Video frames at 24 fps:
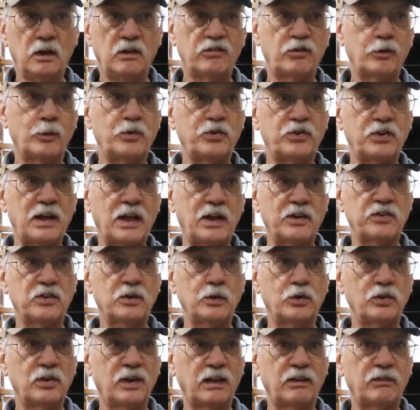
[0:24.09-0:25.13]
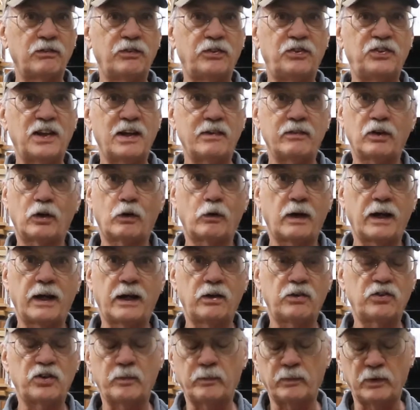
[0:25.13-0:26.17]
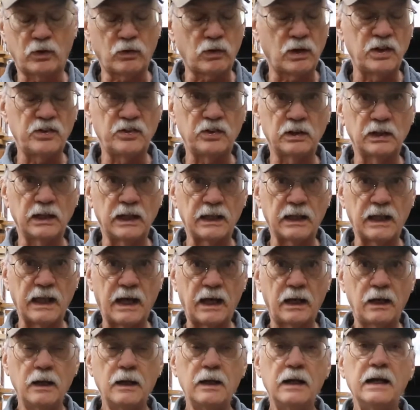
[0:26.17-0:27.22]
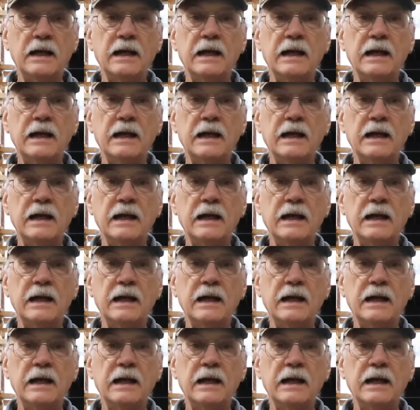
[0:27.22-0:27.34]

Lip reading: from Cessna, it was like $7 grand or something crazy like that.